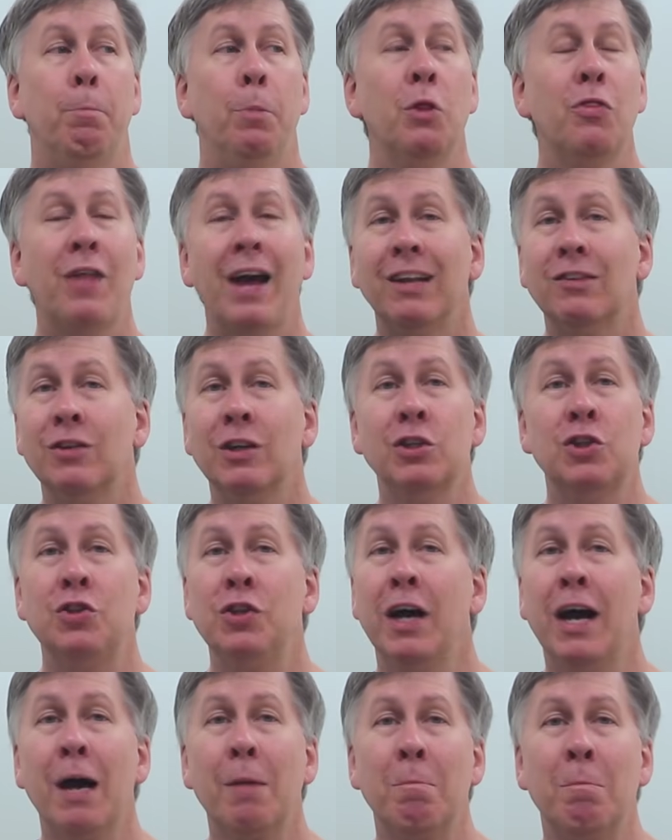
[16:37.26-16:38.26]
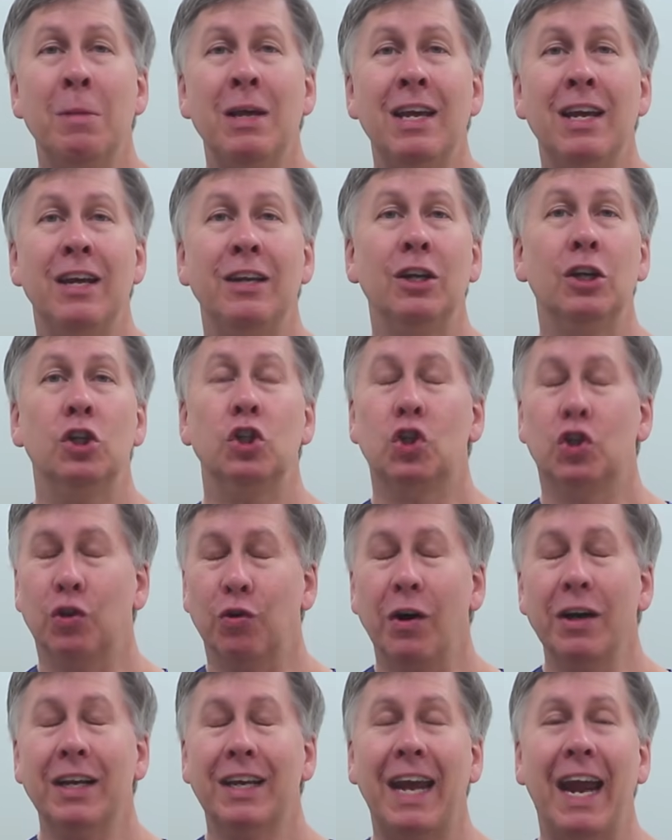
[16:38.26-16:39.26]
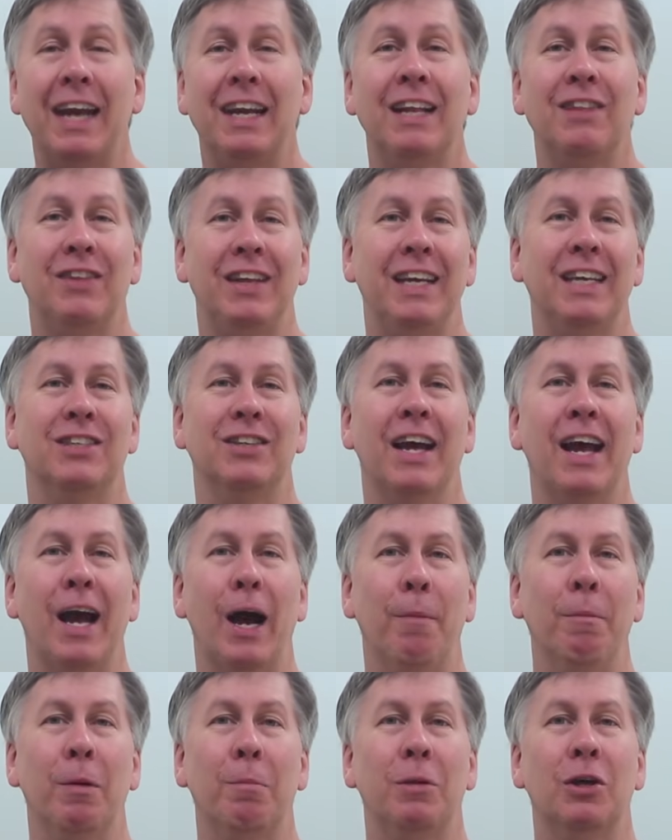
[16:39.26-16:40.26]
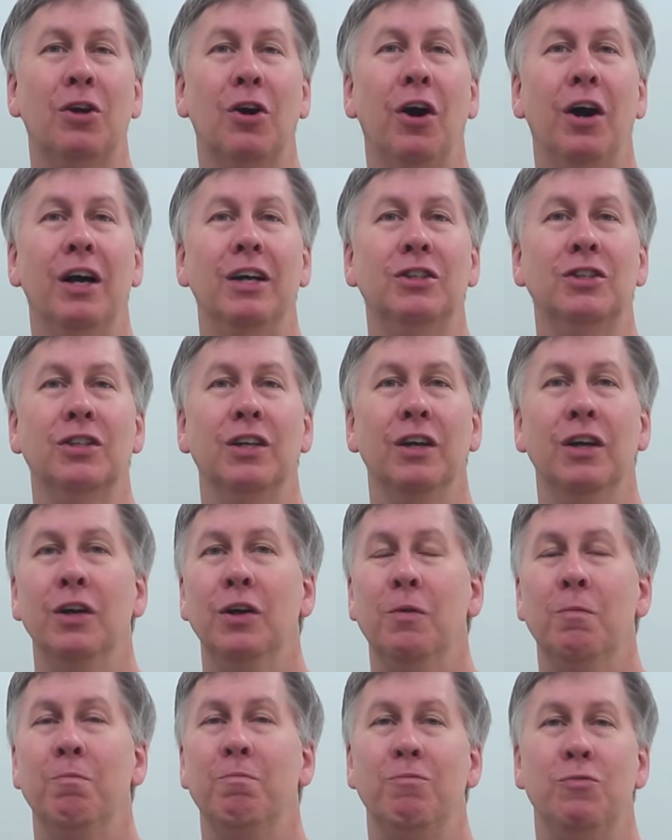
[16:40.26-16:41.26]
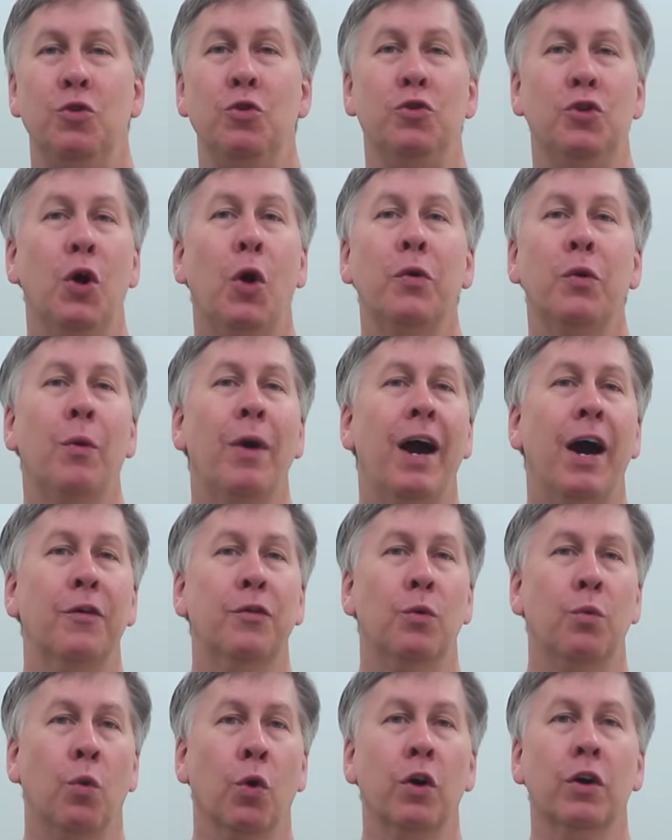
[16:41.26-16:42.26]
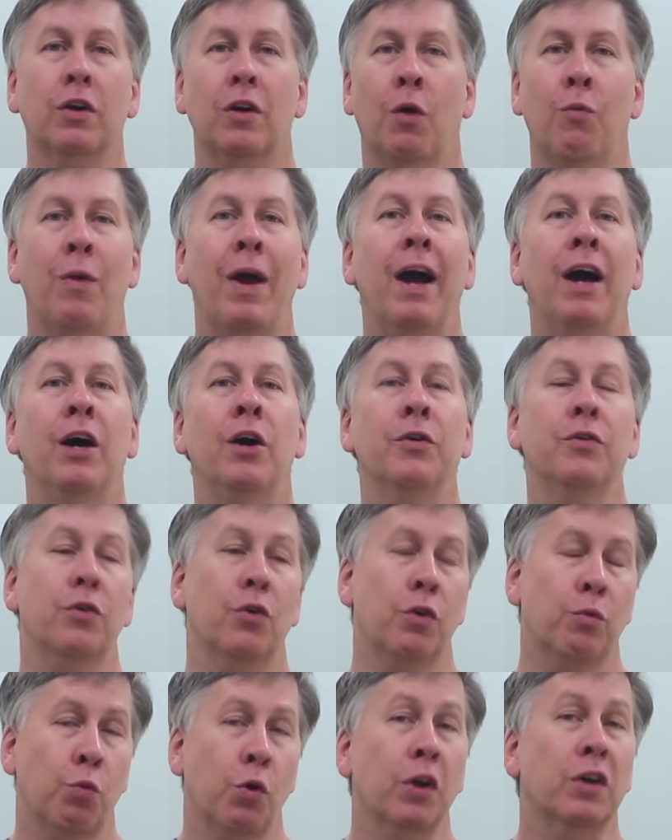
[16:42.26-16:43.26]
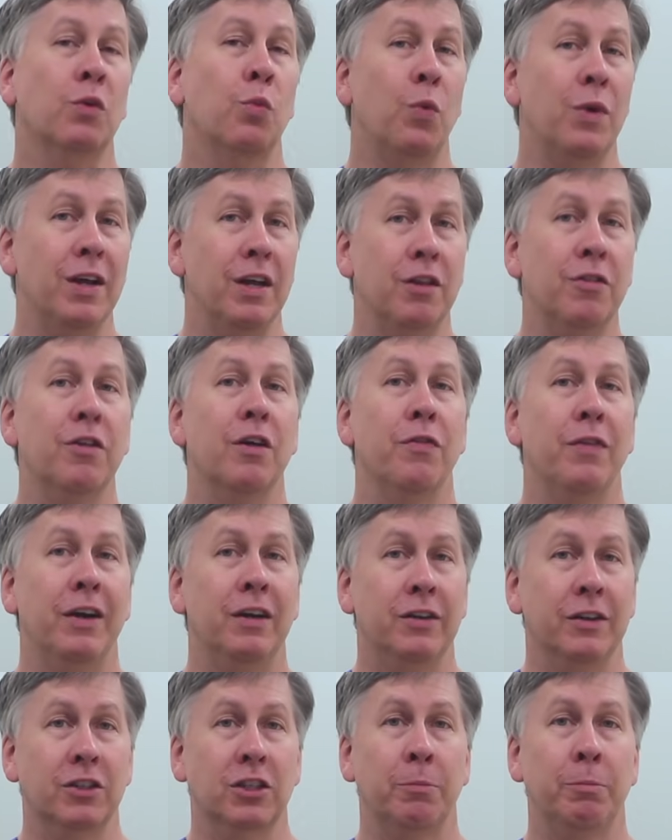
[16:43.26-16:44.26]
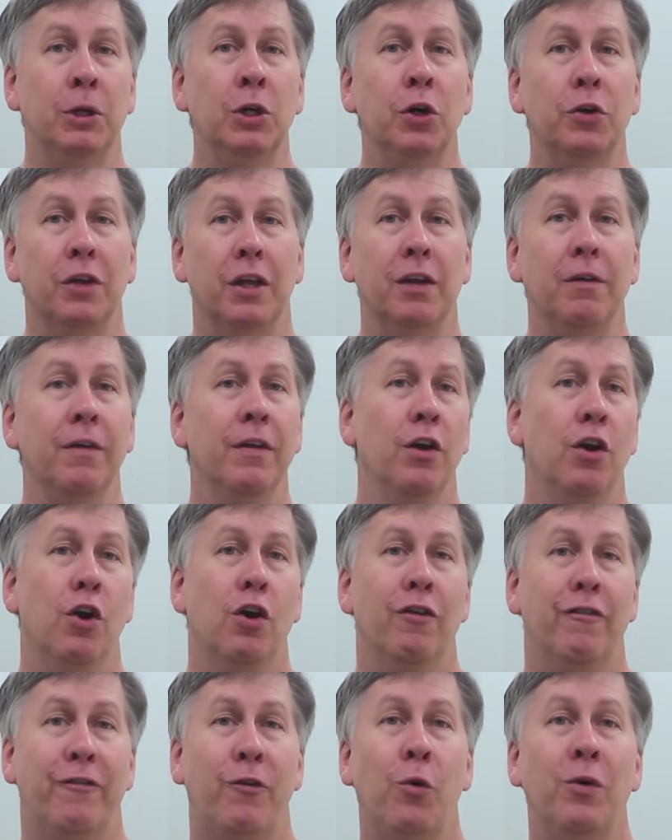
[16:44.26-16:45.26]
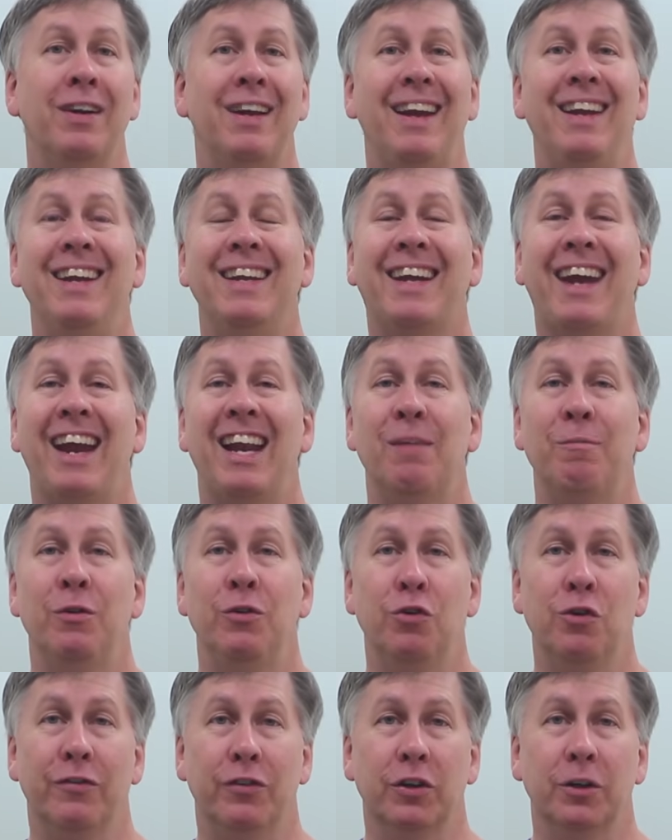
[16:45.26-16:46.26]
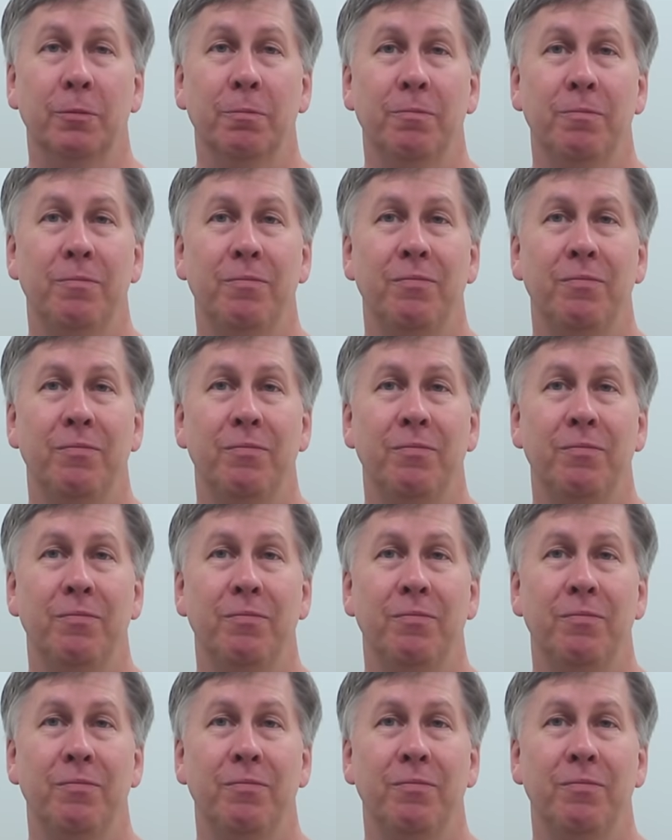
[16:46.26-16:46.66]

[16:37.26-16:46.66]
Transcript: but that does not mean truncating the exam because you don't know how to work around or work with their disability for an indicated maneuver.